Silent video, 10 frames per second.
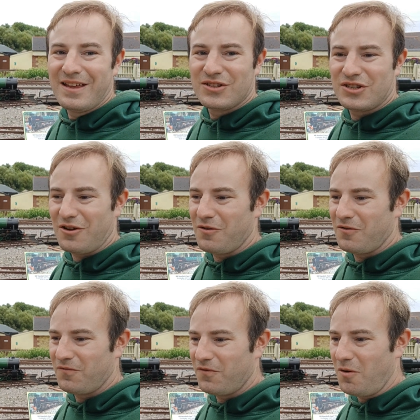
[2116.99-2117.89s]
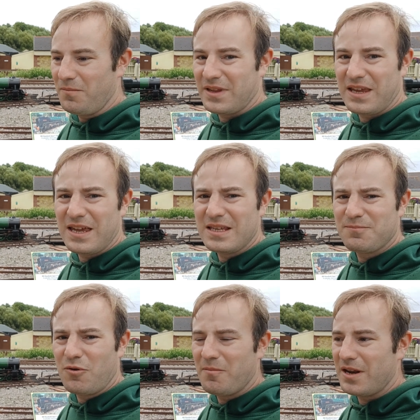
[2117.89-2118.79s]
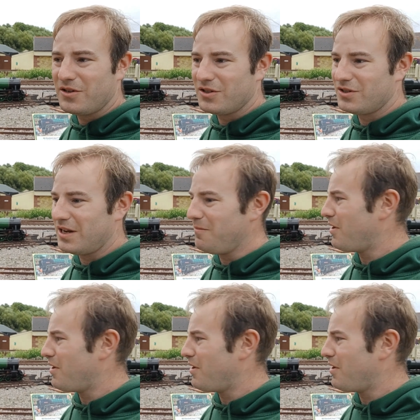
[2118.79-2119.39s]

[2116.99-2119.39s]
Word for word: So from the Eastbourne Miniature Steam